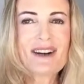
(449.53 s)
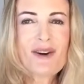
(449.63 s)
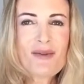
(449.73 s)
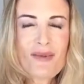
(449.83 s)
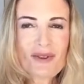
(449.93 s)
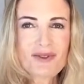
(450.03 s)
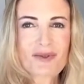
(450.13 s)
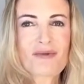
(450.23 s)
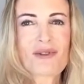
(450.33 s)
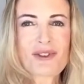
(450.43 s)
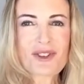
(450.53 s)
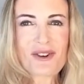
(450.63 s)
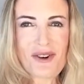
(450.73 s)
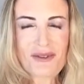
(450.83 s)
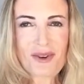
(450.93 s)
about the
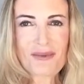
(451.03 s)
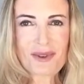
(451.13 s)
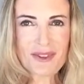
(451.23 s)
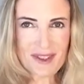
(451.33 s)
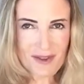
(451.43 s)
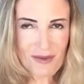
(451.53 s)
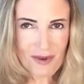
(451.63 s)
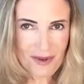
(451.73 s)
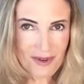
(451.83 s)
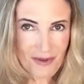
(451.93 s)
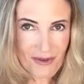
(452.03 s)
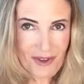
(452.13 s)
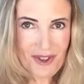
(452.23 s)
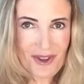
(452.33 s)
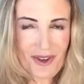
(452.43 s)
future of your business, about the
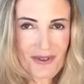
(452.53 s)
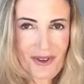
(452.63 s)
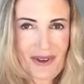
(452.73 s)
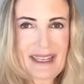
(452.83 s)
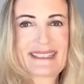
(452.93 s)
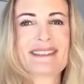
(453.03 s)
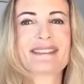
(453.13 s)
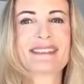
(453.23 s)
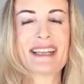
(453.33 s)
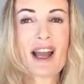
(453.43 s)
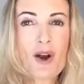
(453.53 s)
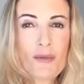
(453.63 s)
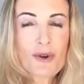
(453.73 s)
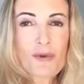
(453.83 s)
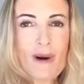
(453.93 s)
future of your activity.
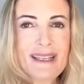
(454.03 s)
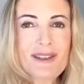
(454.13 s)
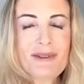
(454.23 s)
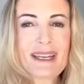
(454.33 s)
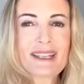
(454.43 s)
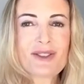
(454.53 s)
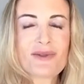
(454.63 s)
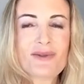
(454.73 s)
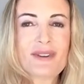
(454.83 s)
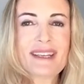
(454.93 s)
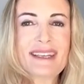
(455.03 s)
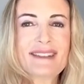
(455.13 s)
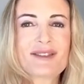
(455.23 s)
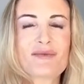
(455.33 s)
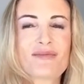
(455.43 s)
But what you can do
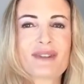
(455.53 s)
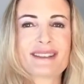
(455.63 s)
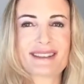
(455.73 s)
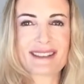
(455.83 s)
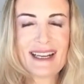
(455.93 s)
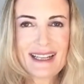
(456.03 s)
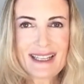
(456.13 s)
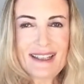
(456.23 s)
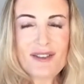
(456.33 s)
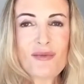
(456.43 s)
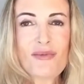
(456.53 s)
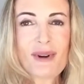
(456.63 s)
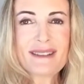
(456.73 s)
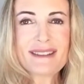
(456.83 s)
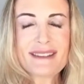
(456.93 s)
in the present. In the
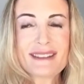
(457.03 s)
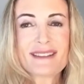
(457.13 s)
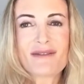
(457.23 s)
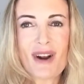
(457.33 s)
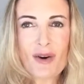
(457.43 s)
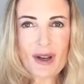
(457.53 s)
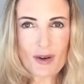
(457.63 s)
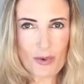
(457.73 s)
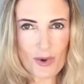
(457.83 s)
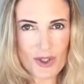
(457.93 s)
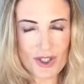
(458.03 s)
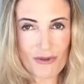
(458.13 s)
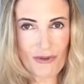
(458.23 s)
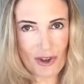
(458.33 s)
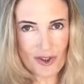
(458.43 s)
present, it's very important
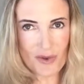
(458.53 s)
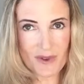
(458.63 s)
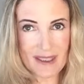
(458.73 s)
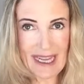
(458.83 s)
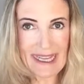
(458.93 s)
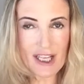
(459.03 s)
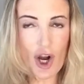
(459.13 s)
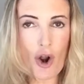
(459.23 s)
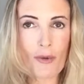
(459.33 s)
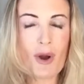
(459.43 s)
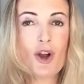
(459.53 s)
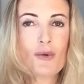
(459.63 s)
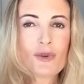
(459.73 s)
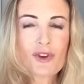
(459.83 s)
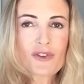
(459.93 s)
first to stay calm,
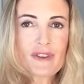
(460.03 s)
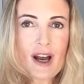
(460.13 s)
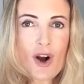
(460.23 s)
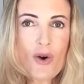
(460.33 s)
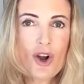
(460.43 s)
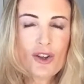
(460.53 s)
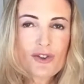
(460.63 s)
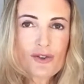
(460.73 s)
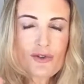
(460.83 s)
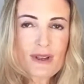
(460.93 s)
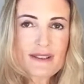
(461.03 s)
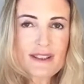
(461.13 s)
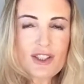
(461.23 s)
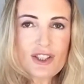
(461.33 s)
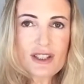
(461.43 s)
because now the
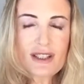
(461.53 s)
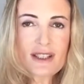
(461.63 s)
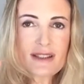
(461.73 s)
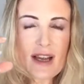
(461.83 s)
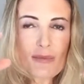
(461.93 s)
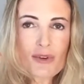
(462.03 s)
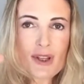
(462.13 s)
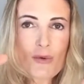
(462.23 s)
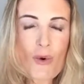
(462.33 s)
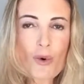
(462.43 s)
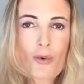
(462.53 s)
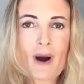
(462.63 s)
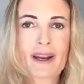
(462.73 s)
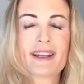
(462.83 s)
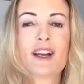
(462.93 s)
transition is happening
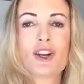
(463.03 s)
worldwide.